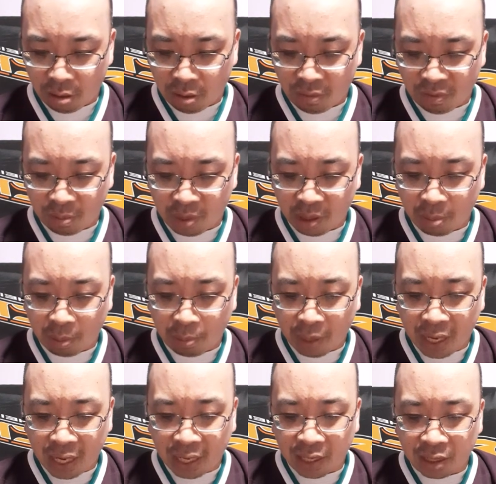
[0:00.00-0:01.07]
From Tampa
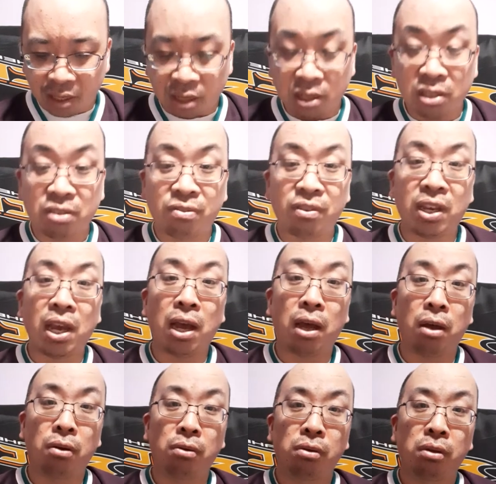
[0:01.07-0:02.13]
Bay, Dennis Vial.
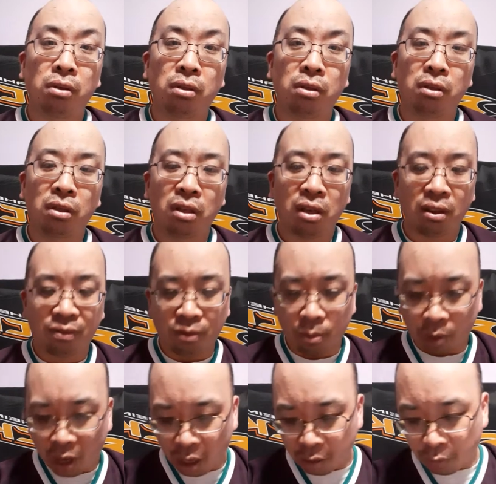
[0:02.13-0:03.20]
And from
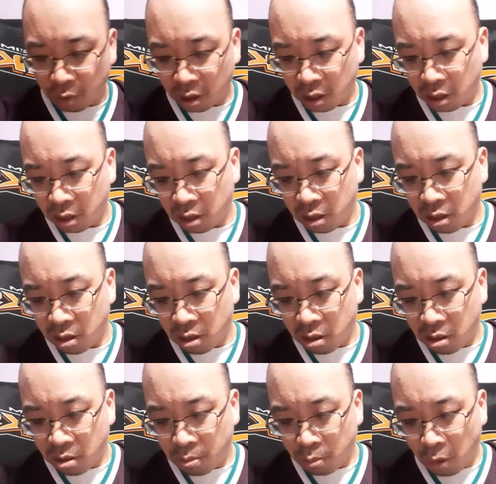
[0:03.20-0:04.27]
Ottawa,
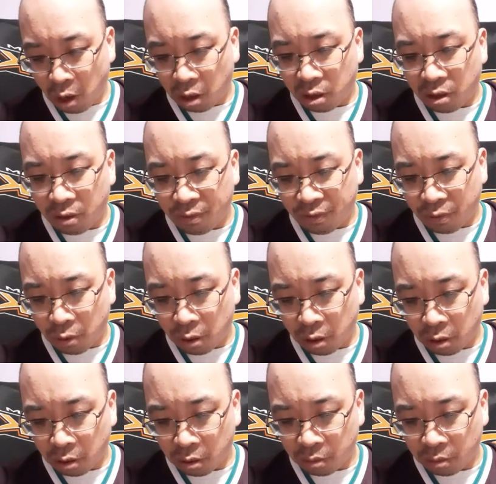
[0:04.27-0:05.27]
Mark Ferner.